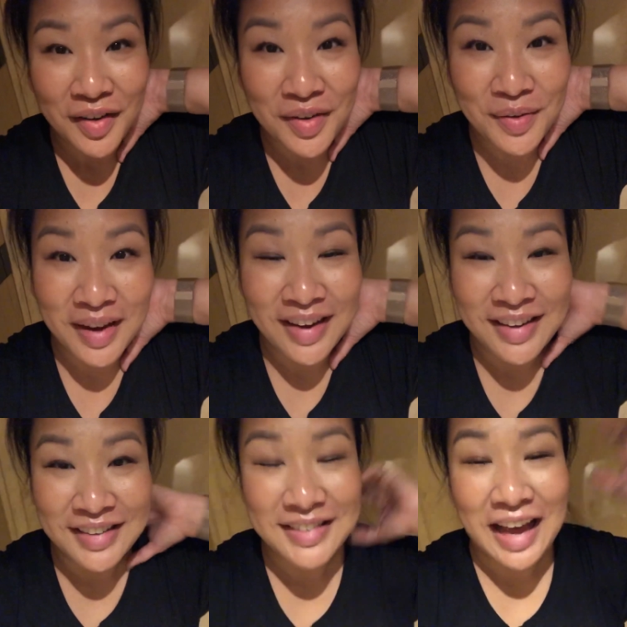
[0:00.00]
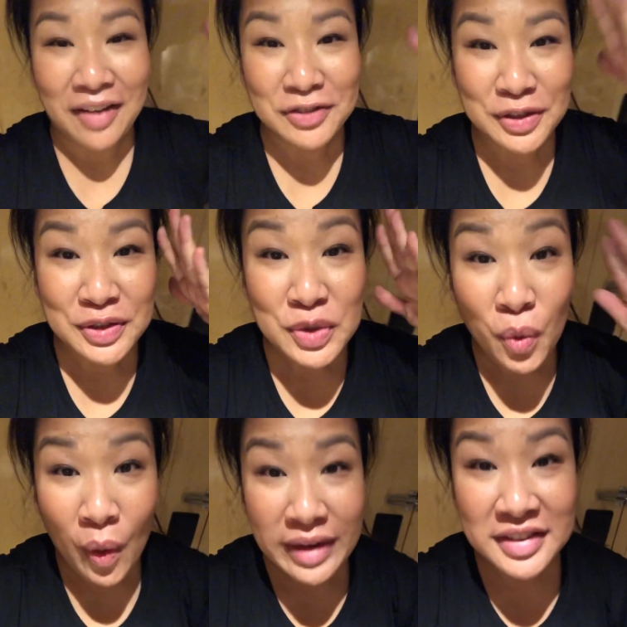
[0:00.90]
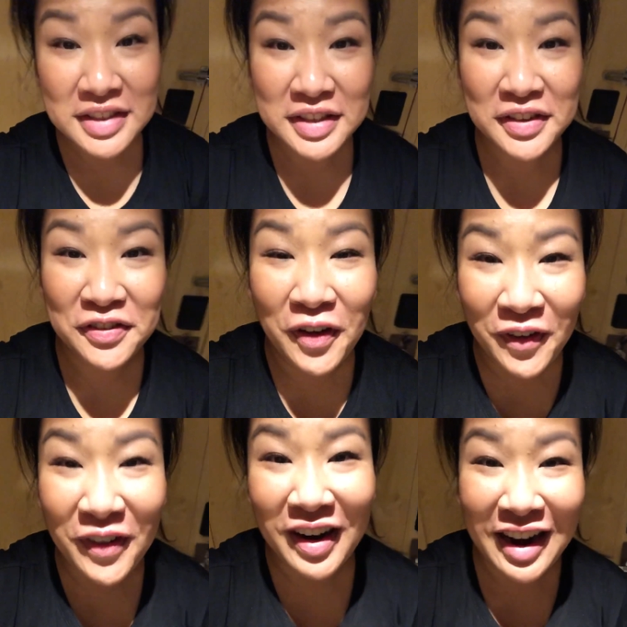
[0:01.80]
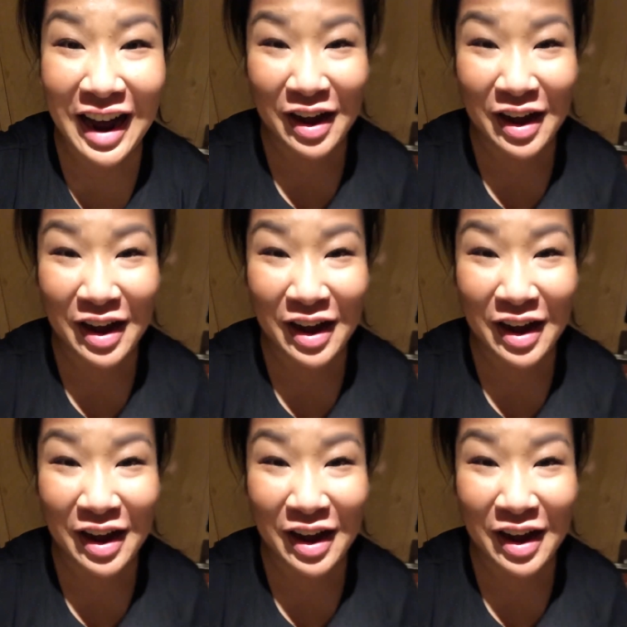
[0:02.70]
You guys, after 24